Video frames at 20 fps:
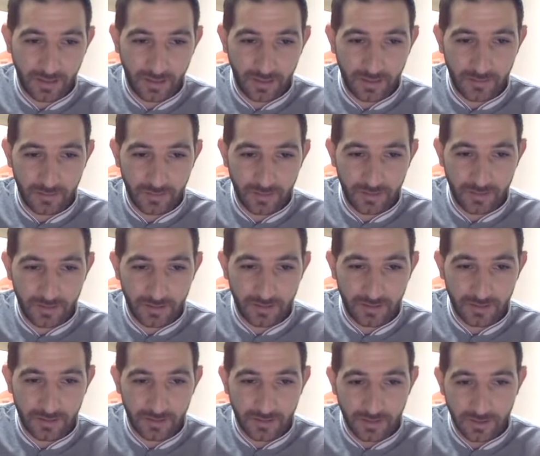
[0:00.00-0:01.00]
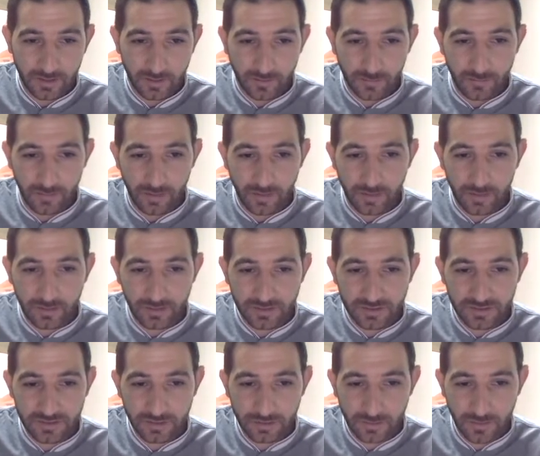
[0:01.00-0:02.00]
AB
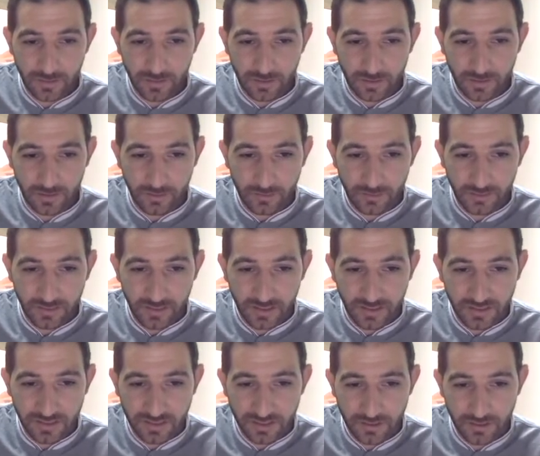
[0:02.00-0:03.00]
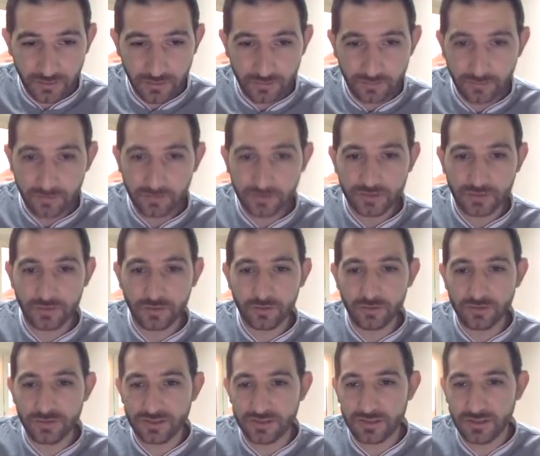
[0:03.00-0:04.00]
belongs to the new relation U. So
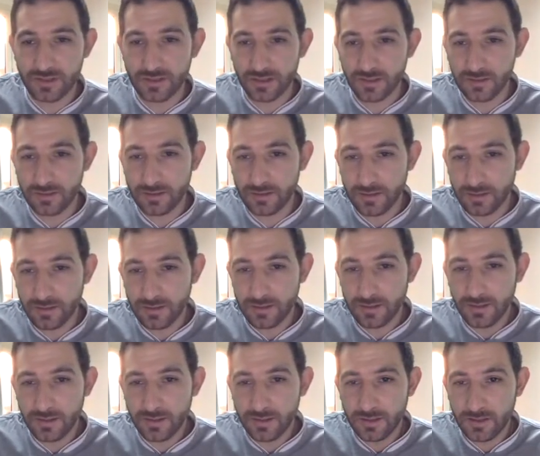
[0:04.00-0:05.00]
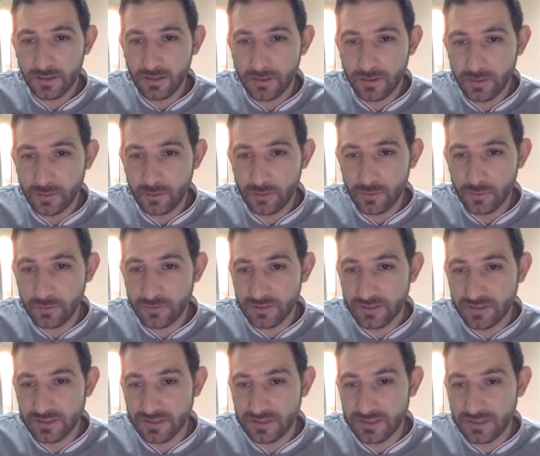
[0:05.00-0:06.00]
notice that U
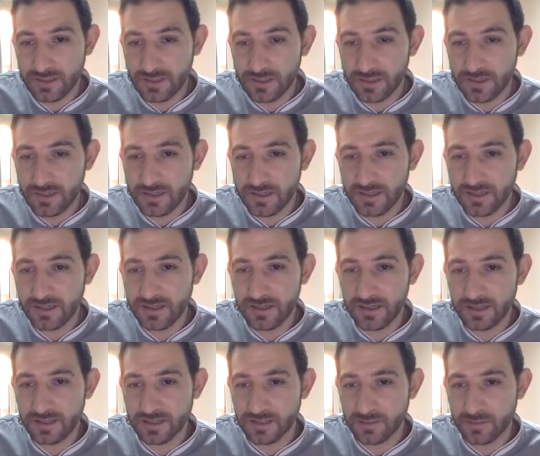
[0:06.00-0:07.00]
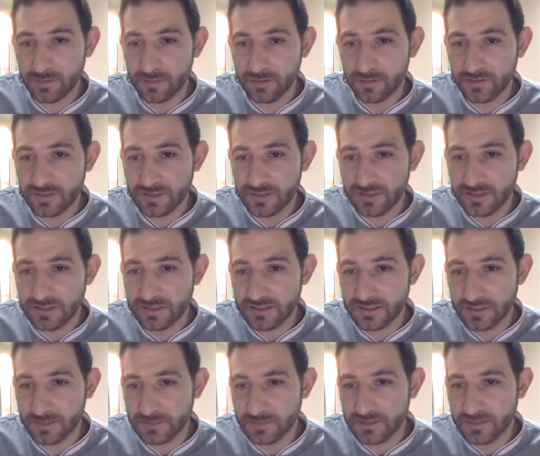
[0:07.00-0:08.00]
is still a relation because it's a
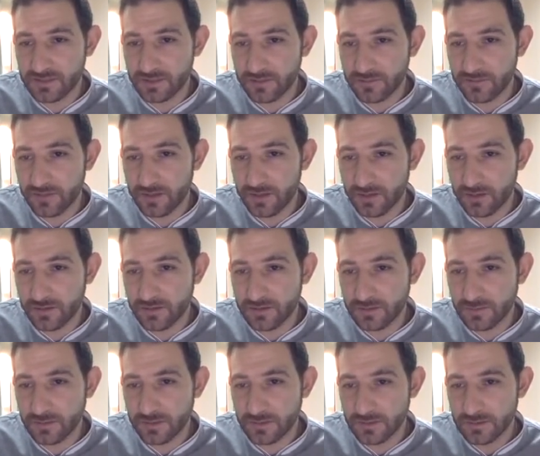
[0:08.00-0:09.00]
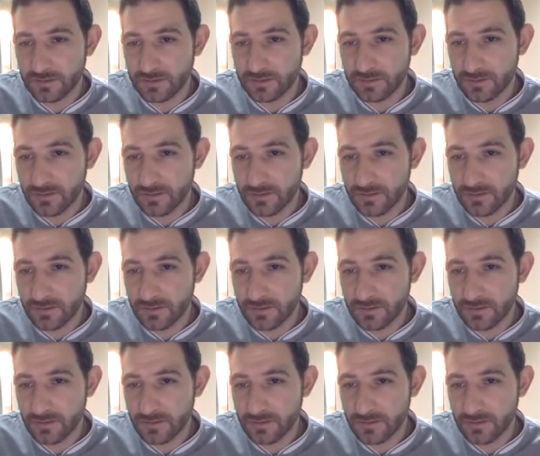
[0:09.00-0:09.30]
subset of A cross B.